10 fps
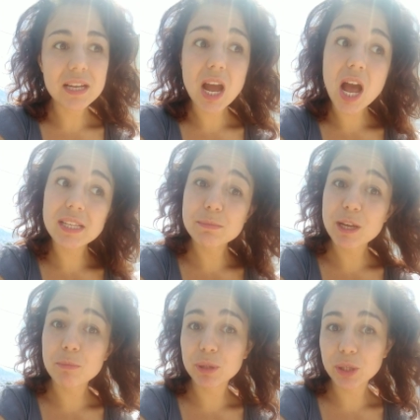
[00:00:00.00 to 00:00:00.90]

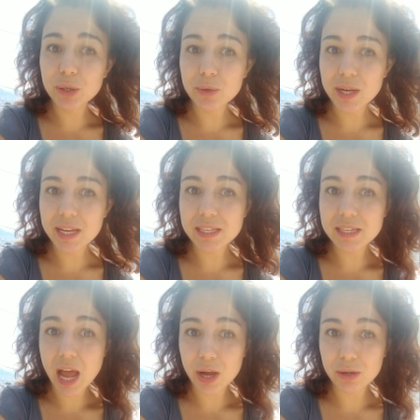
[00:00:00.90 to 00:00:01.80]
Cosmic Blue is
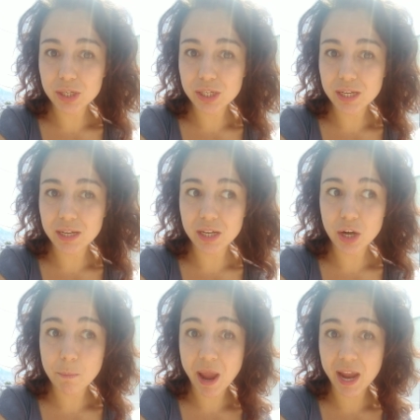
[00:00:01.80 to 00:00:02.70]
how
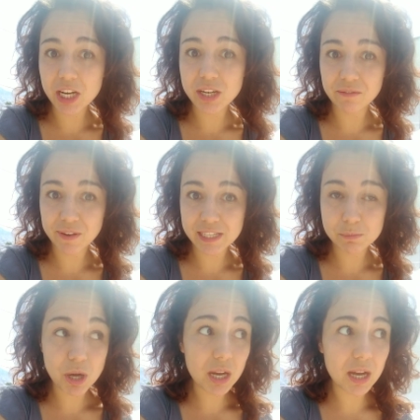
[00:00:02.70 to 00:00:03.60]
her page on
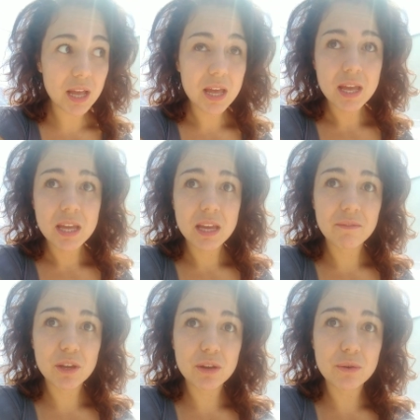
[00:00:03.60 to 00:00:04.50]
Facebook. If
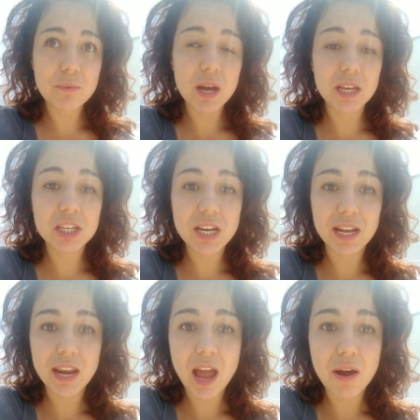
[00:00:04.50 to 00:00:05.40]
you want to check
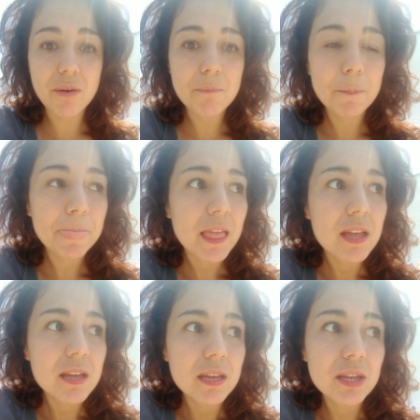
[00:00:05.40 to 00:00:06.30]
it out,
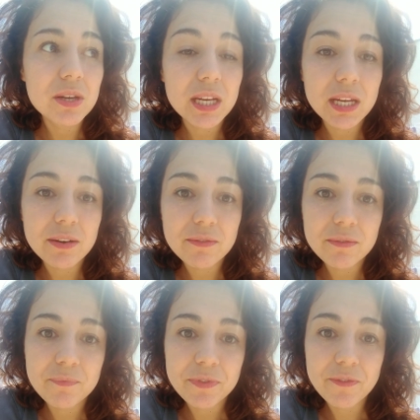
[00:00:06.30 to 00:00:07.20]
you can
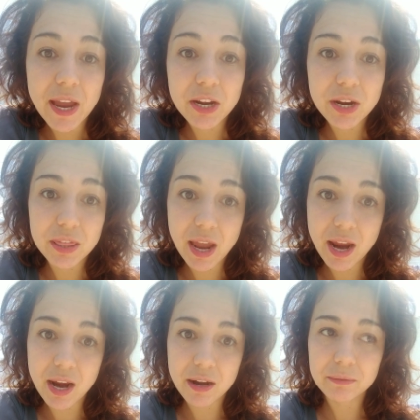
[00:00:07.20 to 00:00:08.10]
find her
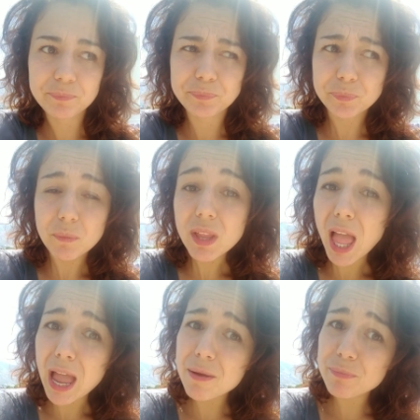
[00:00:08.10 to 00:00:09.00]
there.
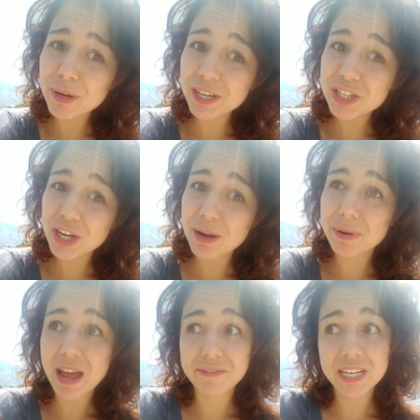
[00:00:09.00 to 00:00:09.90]
I'm pretty sure I would
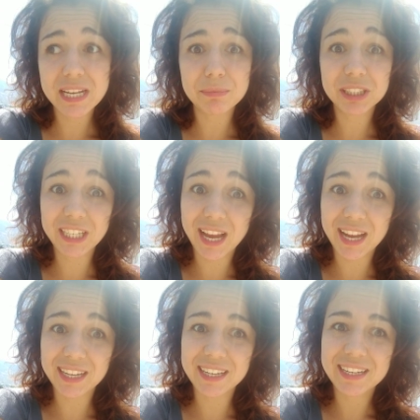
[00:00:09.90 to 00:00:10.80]
have to double check.